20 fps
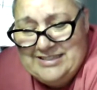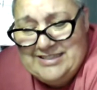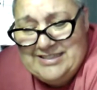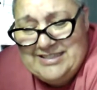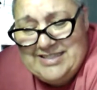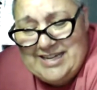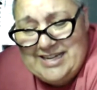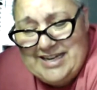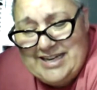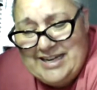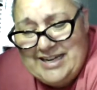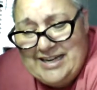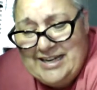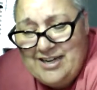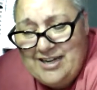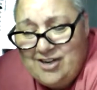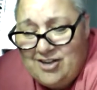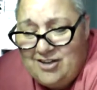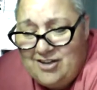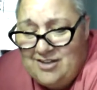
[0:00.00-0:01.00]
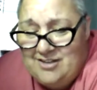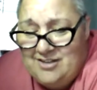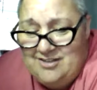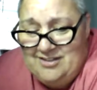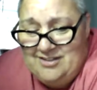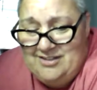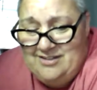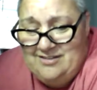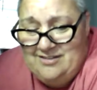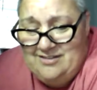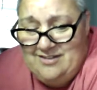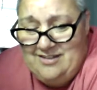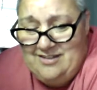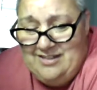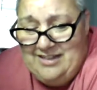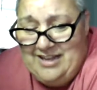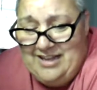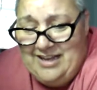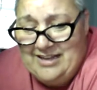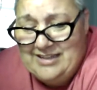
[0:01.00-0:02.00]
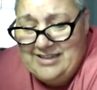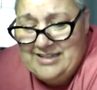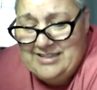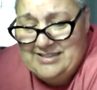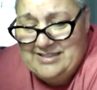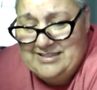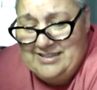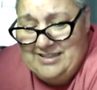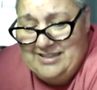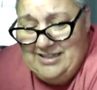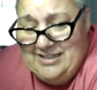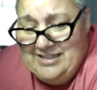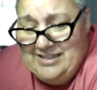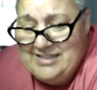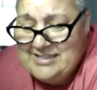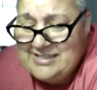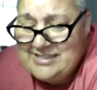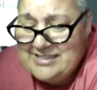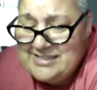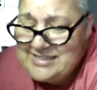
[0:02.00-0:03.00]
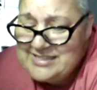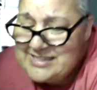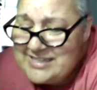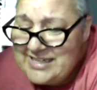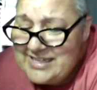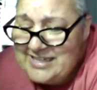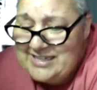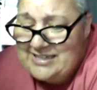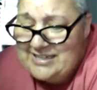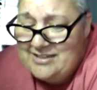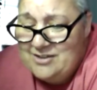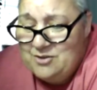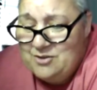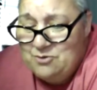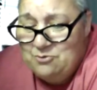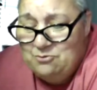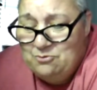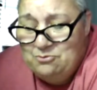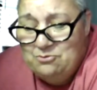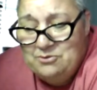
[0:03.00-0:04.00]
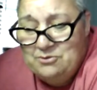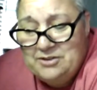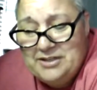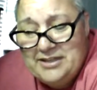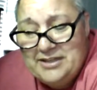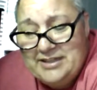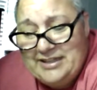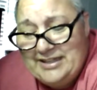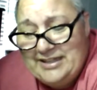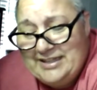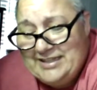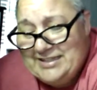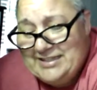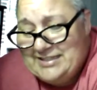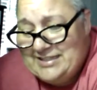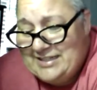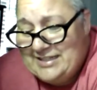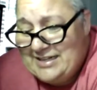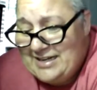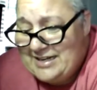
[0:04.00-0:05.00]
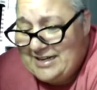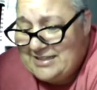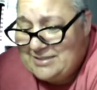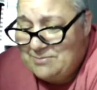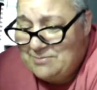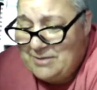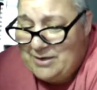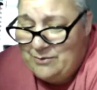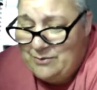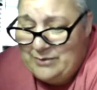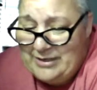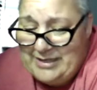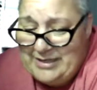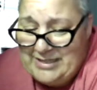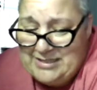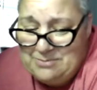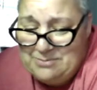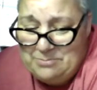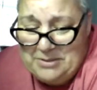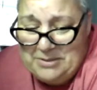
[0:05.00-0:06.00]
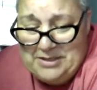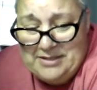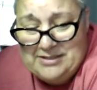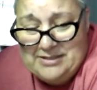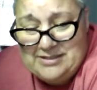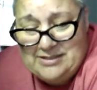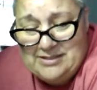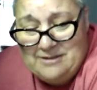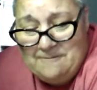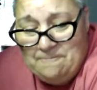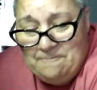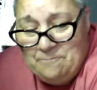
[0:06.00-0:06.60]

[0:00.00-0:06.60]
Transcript: Daddy Colin, like his cousin Sin, really isn't a nice man when he's pissed.